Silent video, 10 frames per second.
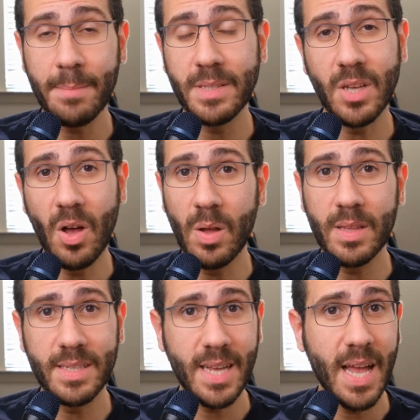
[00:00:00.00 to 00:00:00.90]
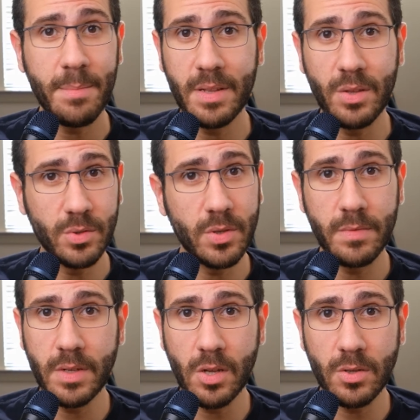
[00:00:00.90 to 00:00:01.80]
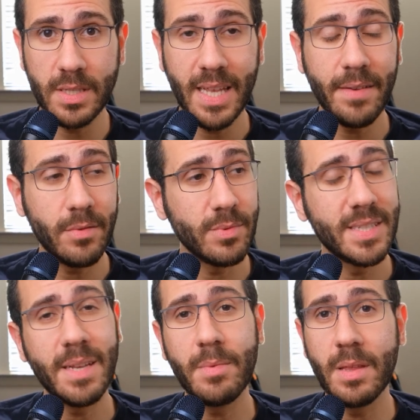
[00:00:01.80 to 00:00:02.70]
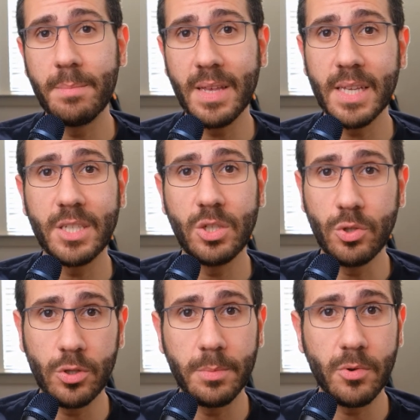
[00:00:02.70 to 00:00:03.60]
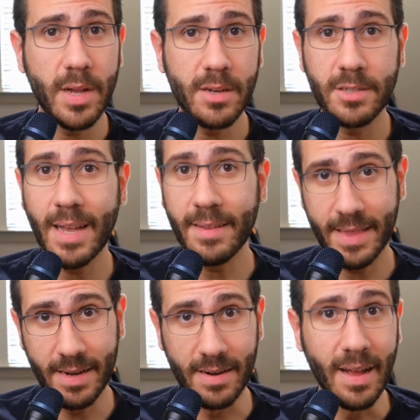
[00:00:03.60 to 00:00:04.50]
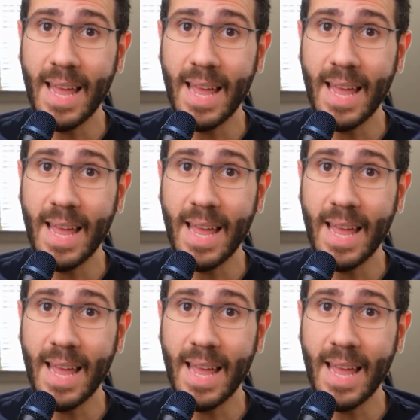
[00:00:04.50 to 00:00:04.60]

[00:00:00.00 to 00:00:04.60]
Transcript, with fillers: happens all the time in YouTube videos, even with some of the biggest YouTube creators out there,